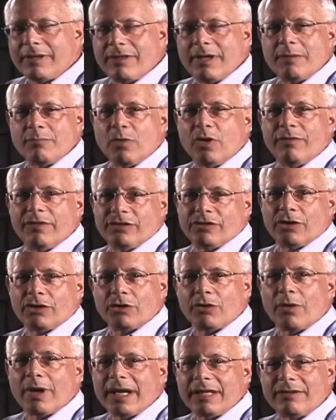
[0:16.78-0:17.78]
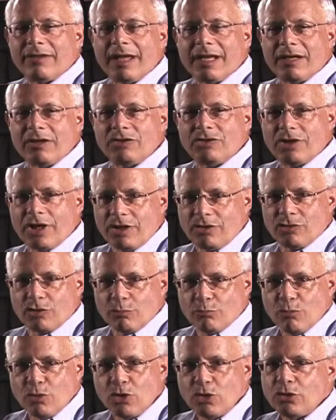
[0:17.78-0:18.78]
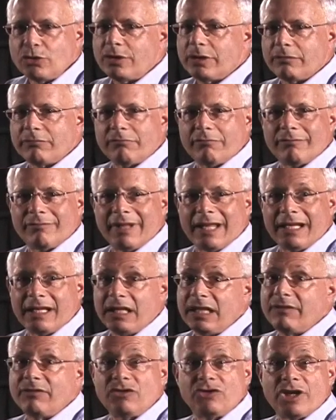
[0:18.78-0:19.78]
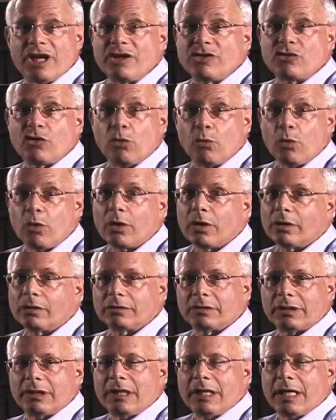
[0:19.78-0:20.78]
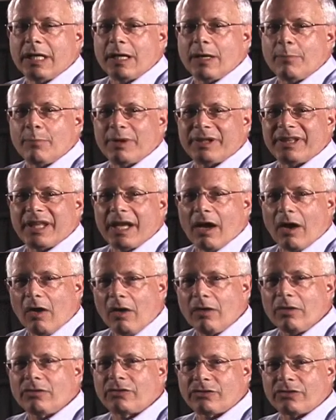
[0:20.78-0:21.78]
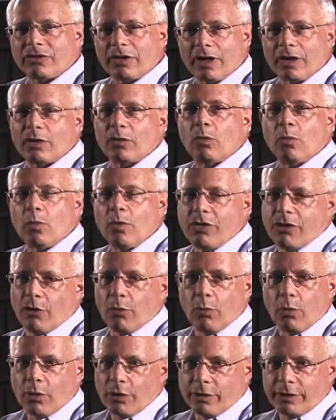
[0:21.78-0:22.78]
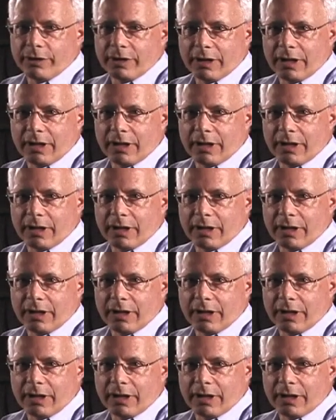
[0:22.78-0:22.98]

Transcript: think movies are great. They can change your mood, they can even change the world, but they all start with the word.